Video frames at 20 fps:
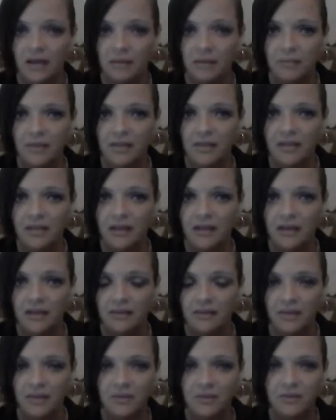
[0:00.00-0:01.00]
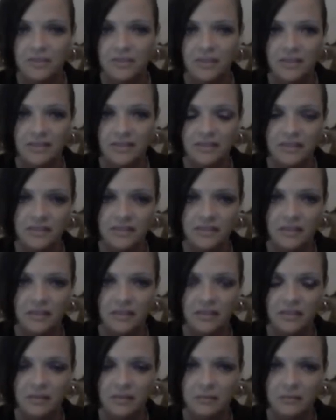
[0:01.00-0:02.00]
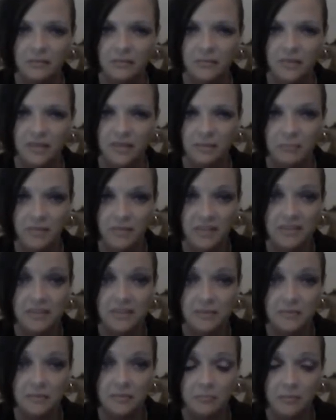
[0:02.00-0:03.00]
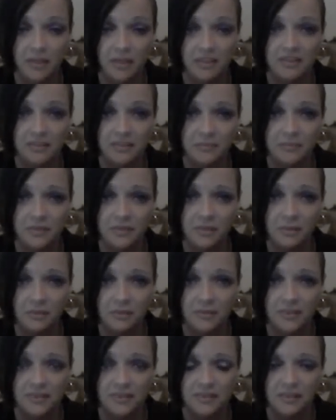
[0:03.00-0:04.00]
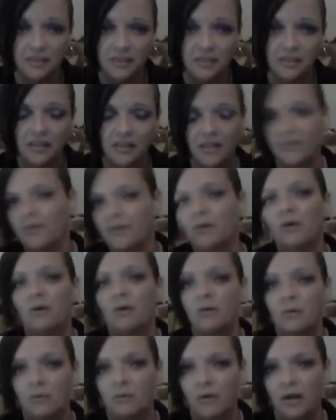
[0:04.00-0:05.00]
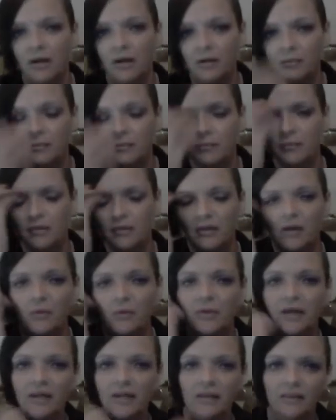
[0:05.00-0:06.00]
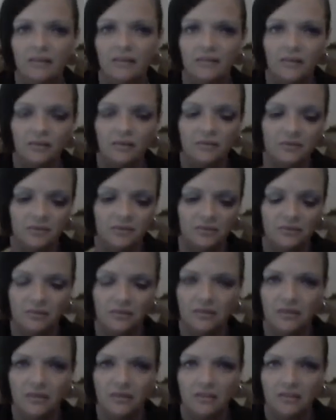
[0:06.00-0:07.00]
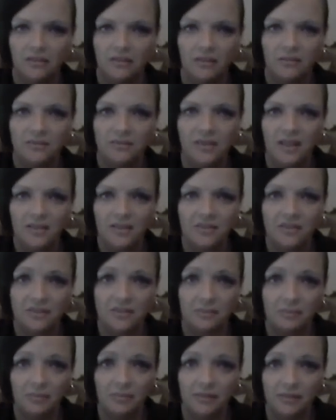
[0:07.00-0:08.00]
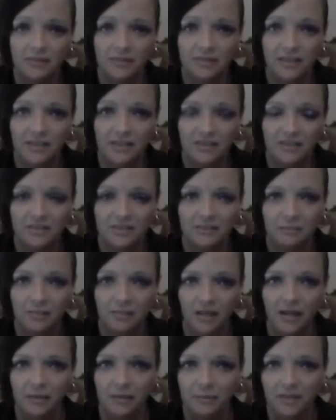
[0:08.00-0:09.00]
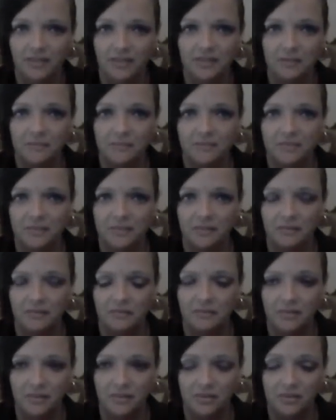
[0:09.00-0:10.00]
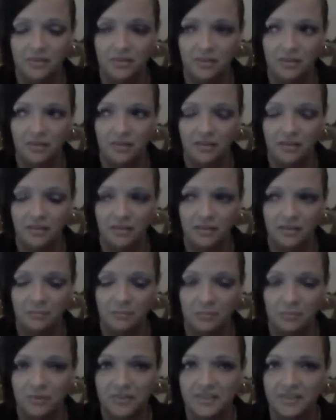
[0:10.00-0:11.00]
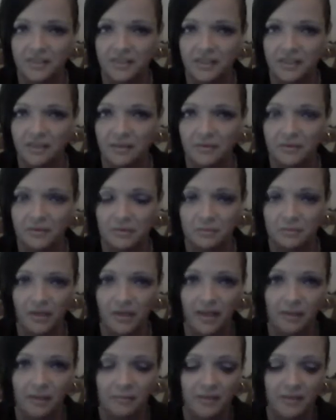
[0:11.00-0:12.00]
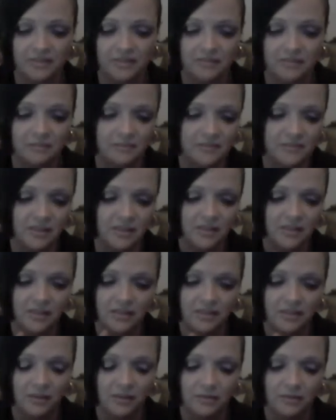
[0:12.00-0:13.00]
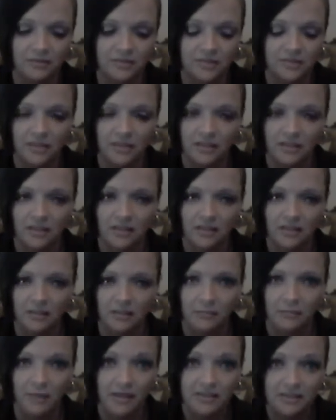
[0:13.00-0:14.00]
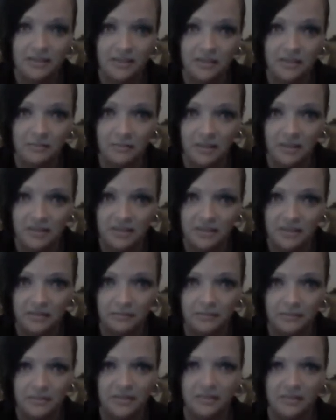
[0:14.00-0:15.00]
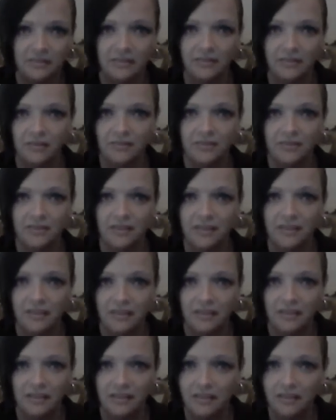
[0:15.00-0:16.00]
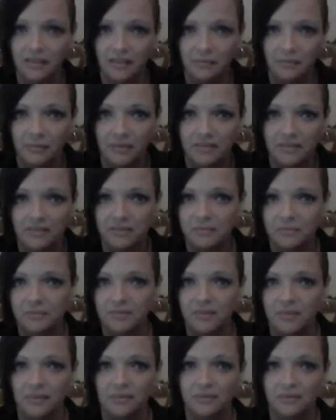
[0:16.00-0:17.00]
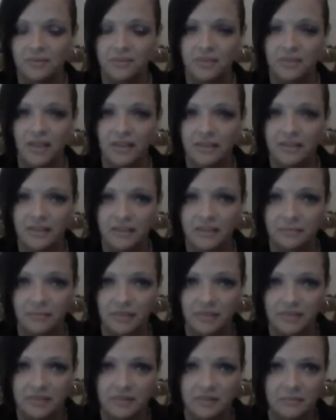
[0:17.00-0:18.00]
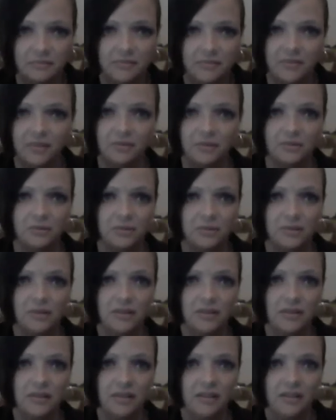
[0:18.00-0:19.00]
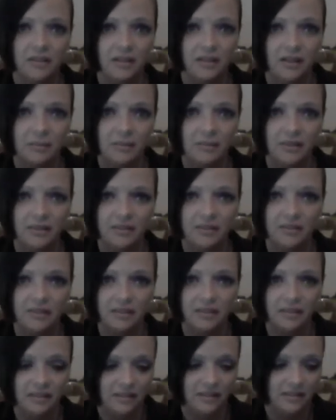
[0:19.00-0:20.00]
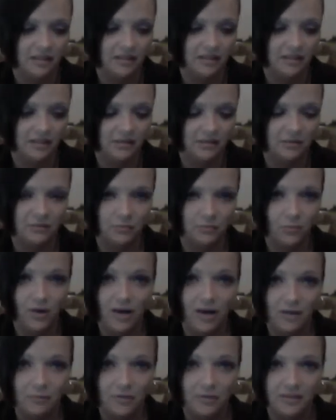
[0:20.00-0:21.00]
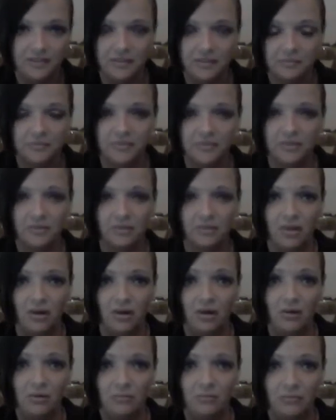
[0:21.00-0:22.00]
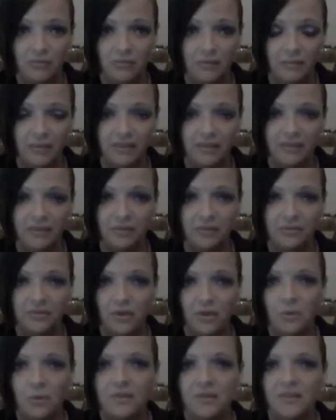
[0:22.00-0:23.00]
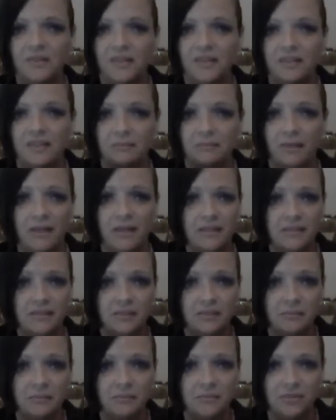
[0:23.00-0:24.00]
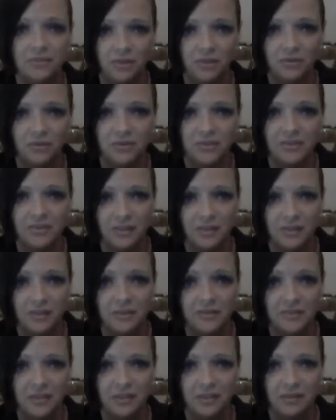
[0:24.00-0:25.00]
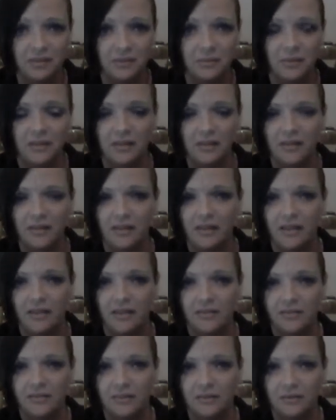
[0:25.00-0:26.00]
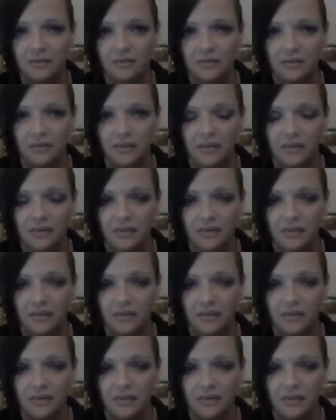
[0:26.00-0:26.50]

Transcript: I mean, there's a uh, what Muslim Muslim service. There are um, okay. There's there's not just it's not just black Muslims in in uh, prison now. There's black Muslims. There's Mexican Muslims. There's Indi- Muslims. There's Chinese Muslims. There's I mean. Uh, white Muslims, they're all, I mean, they're going to these Muslim churches also, and they're,